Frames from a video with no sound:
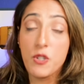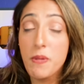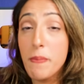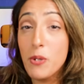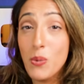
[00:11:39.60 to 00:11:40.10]
Those
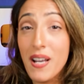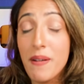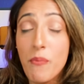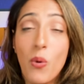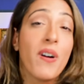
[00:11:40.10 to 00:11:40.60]
people who had
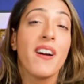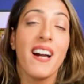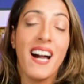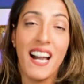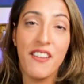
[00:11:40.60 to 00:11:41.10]
a more
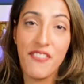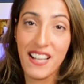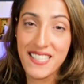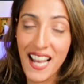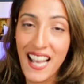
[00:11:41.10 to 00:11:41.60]

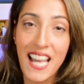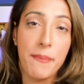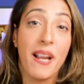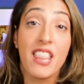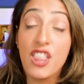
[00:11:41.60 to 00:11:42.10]
high-fat diet had
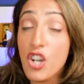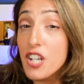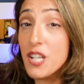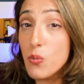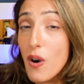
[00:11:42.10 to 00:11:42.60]
about a
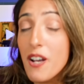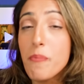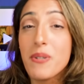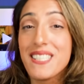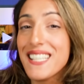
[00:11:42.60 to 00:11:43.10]

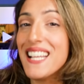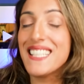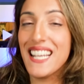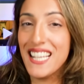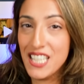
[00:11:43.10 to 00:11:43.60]
thirty-one
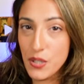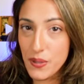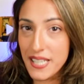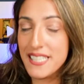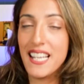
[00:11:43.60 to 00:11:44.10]
percent
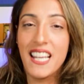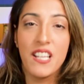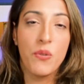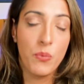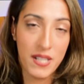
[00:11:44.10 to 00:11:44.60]
increase
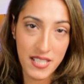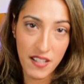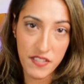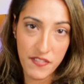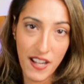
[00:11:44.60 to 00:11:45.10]
in risk
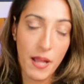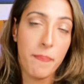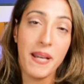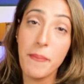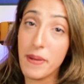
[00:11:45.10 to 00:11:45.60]
of
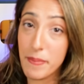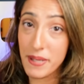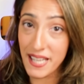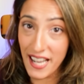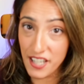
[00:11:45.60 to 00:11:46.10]
developing B
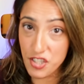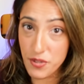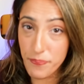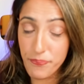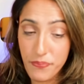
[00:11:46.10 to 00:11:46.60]
P
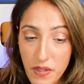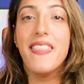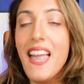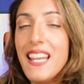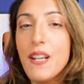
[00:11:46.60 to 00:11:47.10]
H.
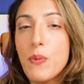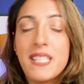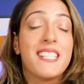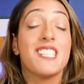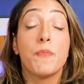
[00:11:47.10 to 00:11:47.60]
And then,
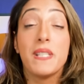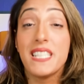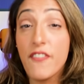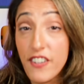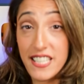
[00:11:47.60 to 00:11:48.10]
was it a
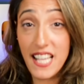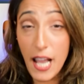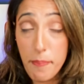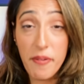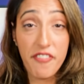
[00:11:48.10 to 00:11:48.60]
specific
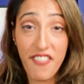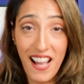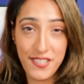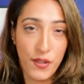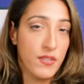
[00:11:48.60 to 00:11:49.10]
type of
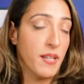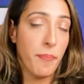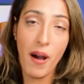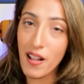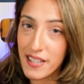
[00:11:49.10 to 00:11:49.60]
fat? So they looked
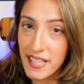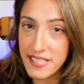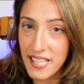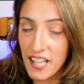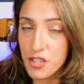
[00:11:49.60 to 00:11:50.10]
at
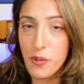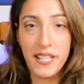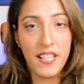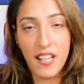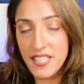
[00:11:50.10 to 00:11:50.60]

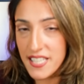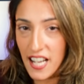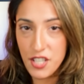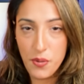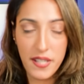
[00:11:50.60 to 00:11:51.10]
polyunsaturated,
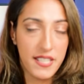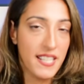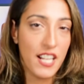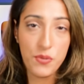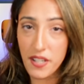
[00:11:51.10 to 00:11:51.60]
unsaturated,
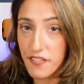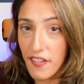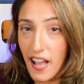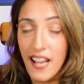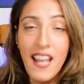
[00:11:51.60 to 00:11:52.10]
saturated
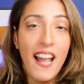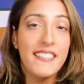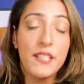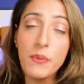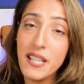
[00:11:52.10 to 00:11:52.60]
fat,
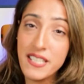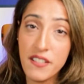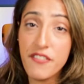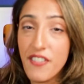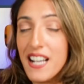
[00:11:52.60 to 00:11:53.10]
and they really
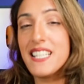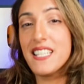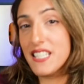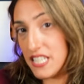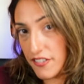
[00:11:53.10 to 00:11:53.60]
didn't find
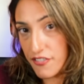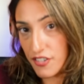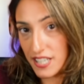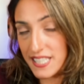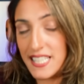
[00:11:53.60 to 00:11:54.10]
a
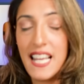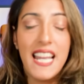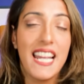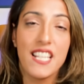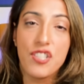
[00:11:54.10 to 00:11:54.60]
difference
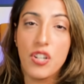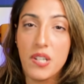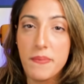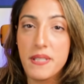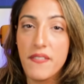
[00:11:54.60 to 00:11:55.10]
in
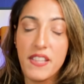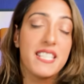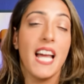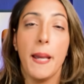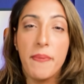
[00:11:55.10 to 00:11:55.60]
terms of
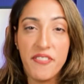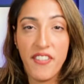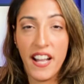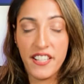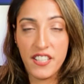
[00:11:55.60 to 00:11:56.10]
the type of
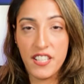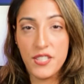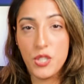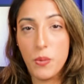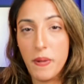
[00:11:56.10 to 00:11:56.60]
fat you're
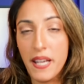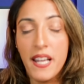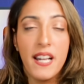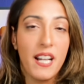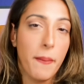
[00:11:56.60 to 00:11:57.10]

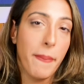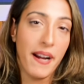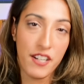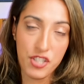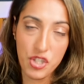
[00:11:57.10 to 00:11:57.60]
consuming
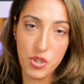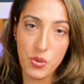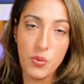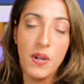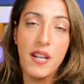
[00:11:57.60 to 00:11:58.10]
compared
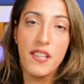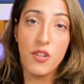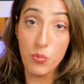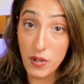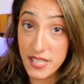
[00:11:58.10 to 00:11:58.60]
to
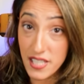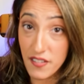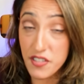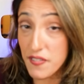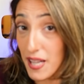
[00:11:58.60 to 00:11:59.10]
the
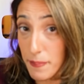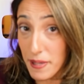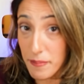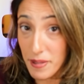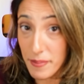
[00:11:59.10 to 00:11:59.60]
risk of
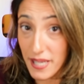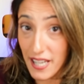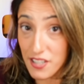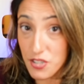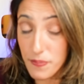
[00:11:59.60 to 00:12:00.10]
developing B P
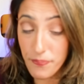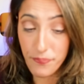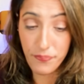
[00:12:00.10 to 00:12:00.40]
H.